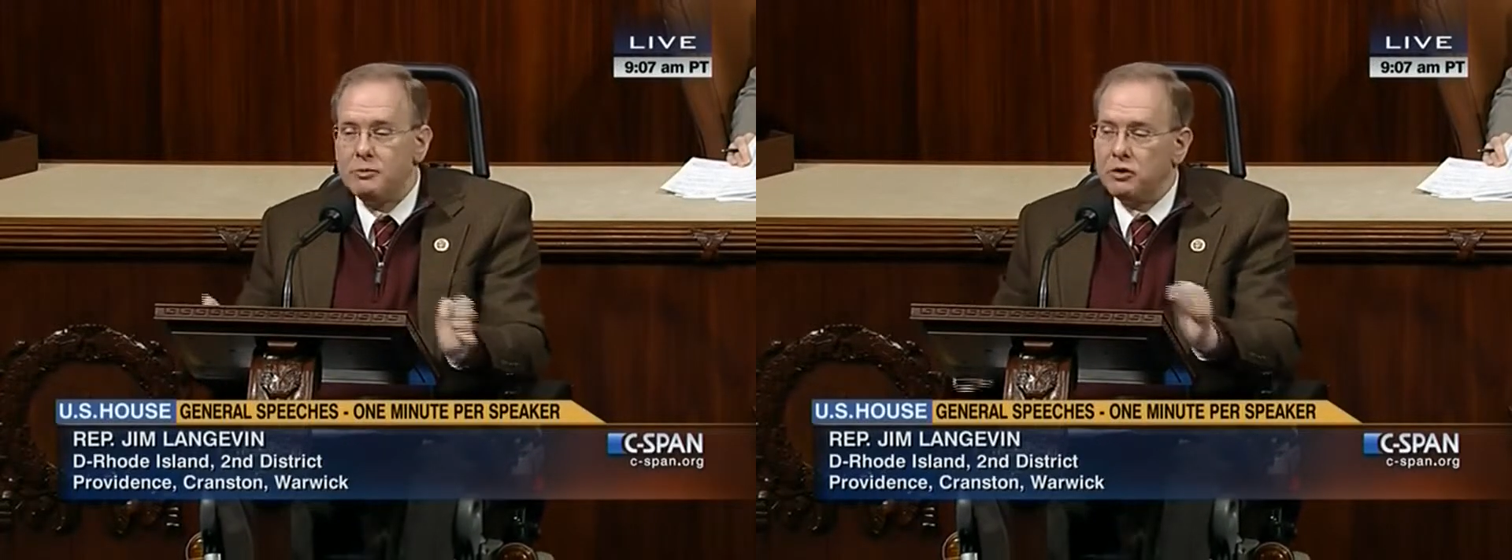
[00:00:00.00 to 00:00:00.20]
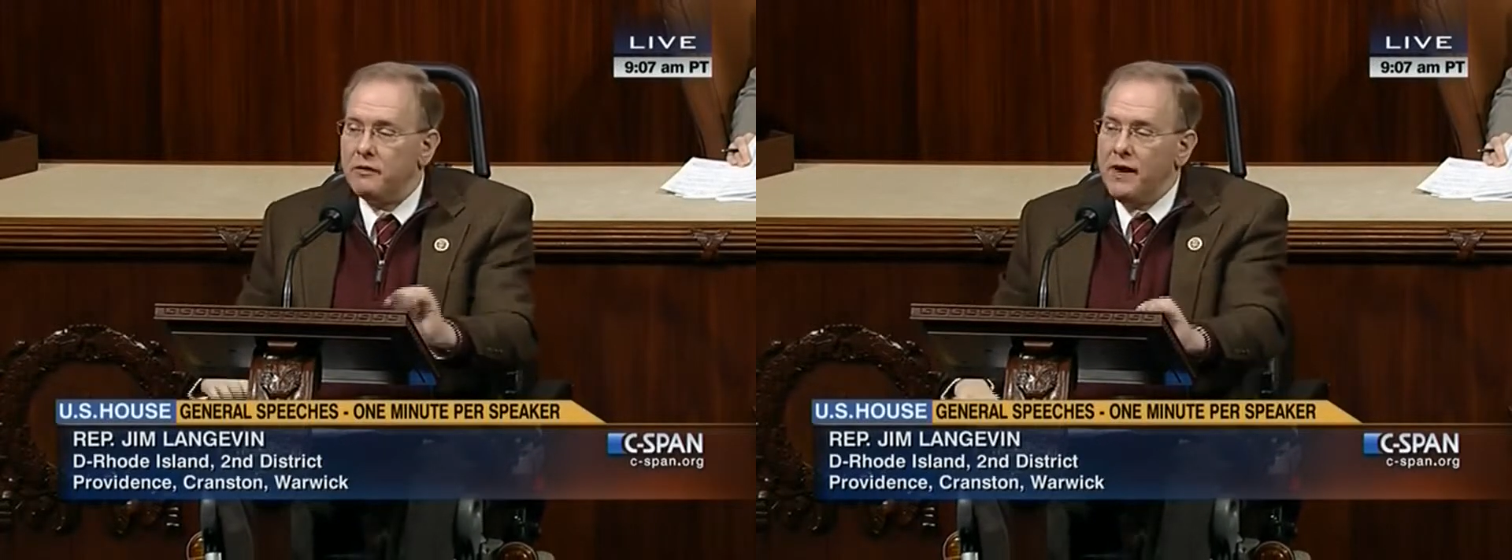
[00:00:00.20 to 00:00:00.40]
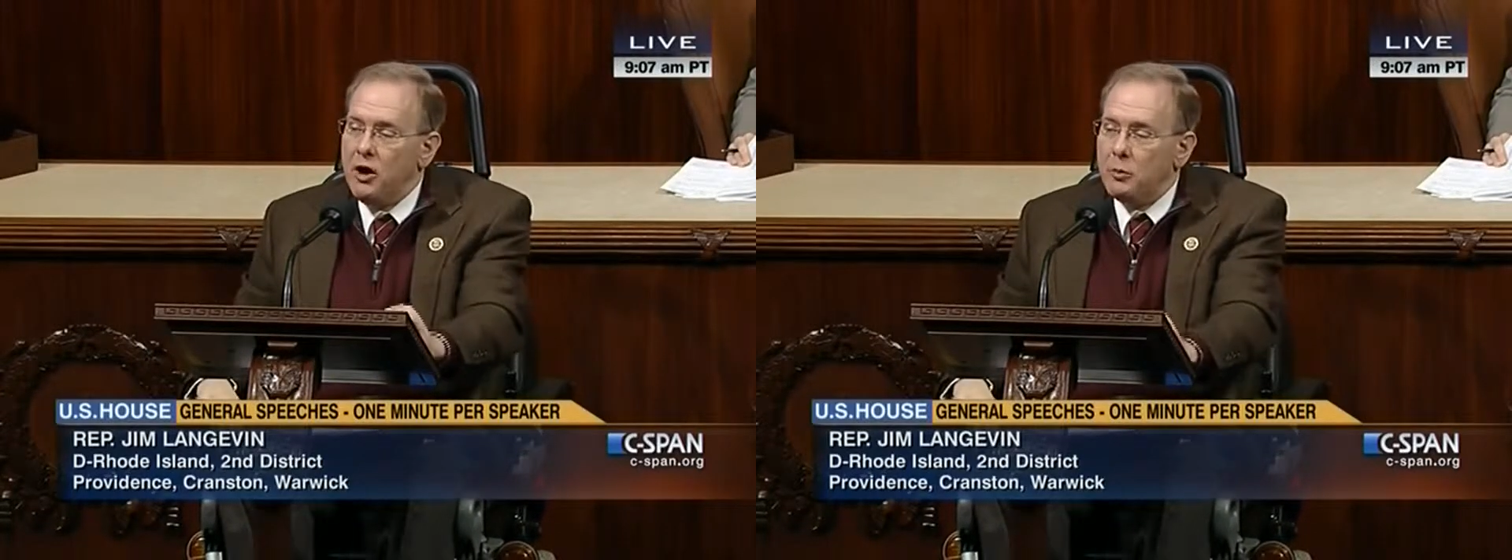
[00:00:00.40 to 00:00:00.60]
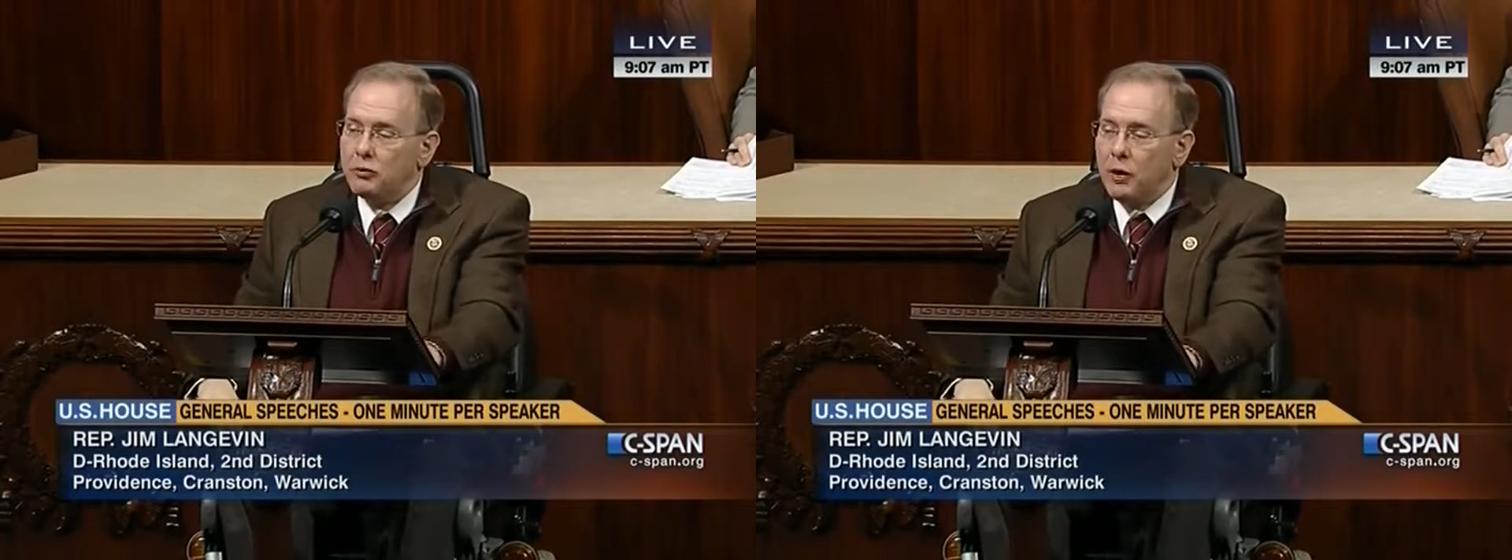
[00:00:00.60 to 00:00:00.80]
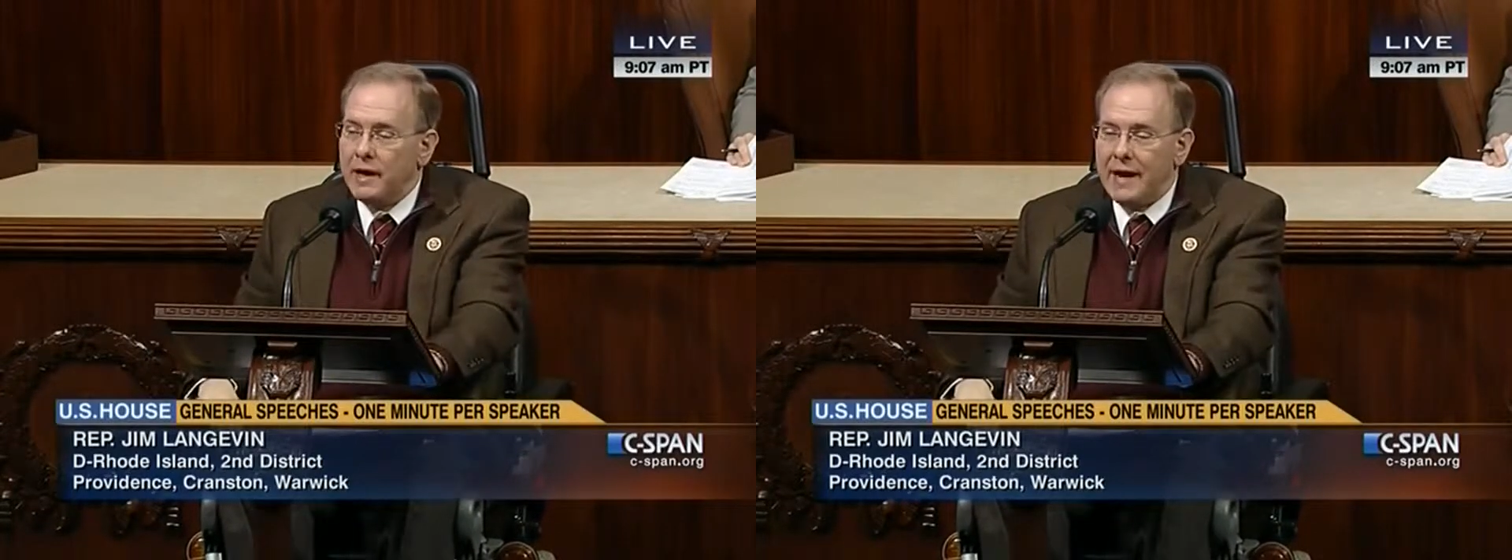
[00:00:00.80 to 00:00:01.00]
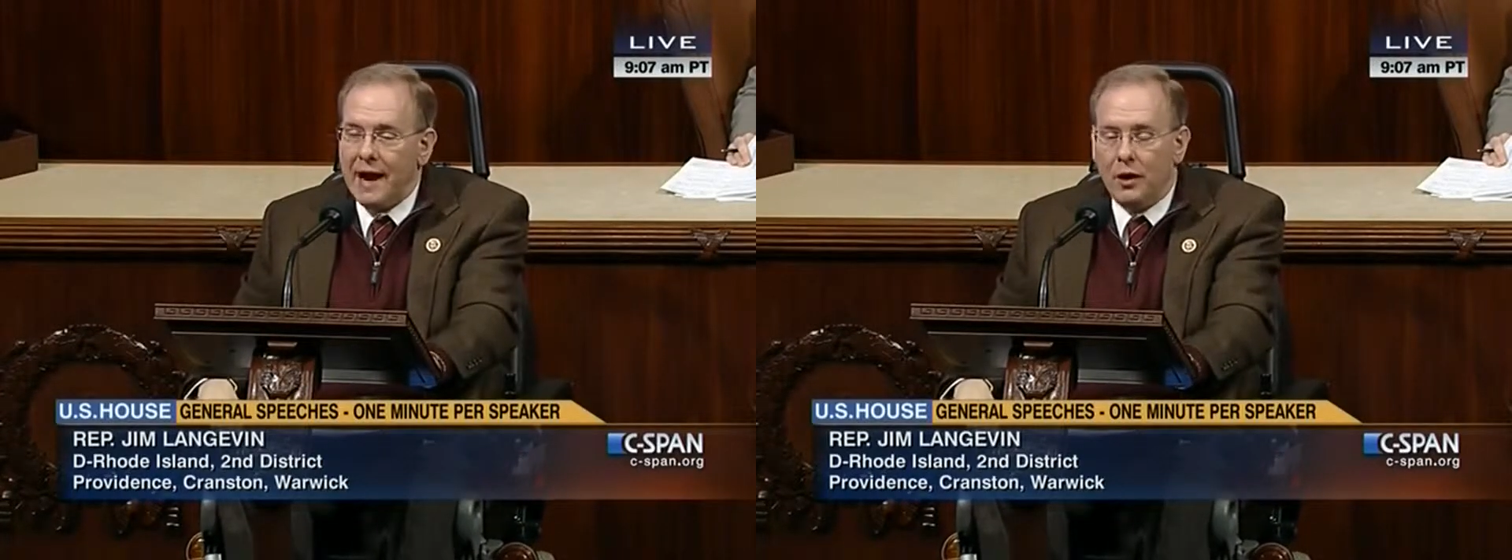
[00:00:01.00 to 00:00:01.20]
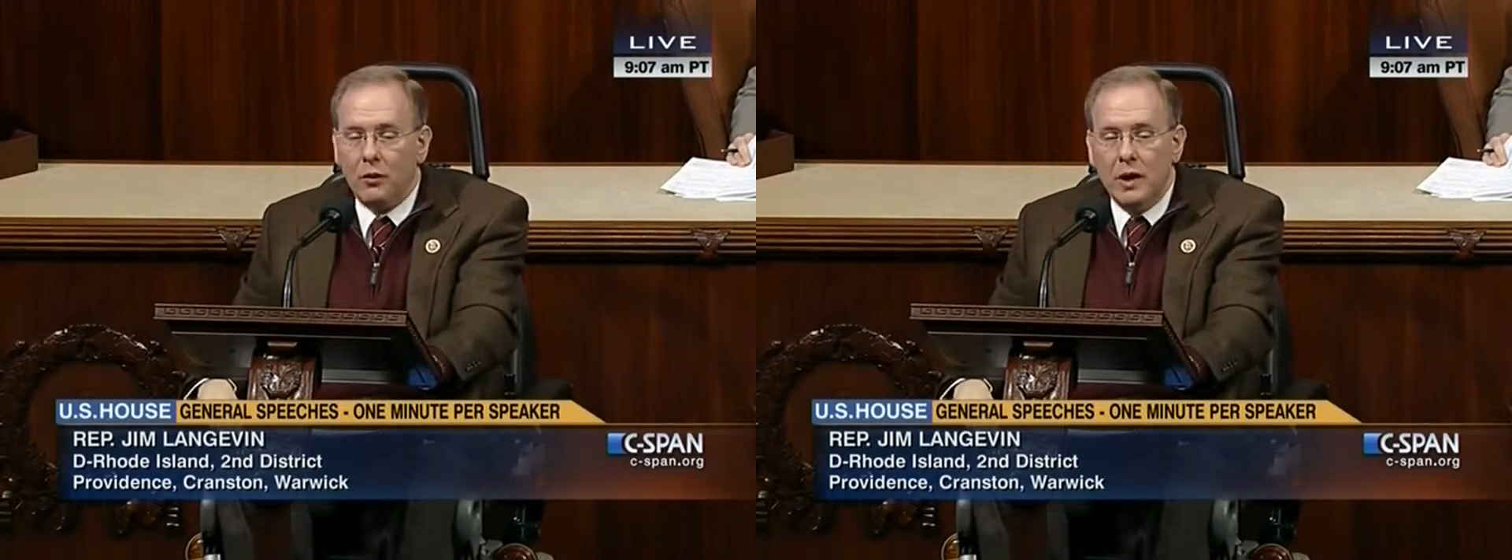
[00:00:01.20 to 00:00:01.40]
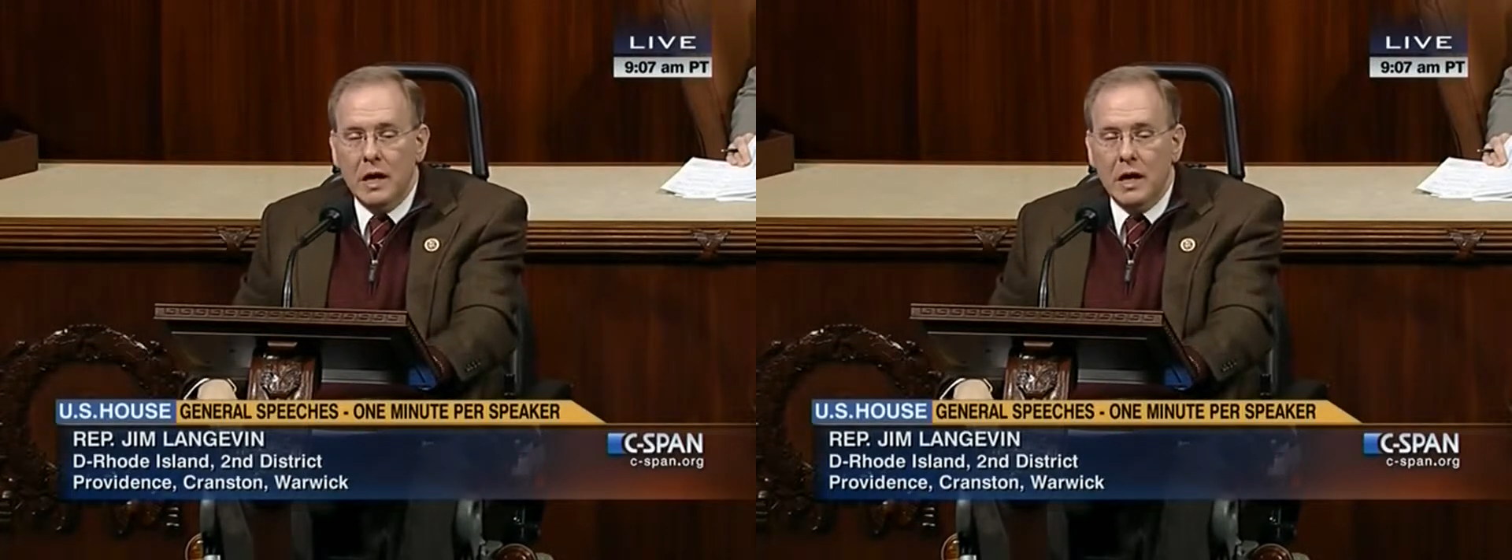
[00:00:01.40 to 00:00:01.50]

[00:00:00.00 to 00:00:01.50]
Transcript: that are available right now.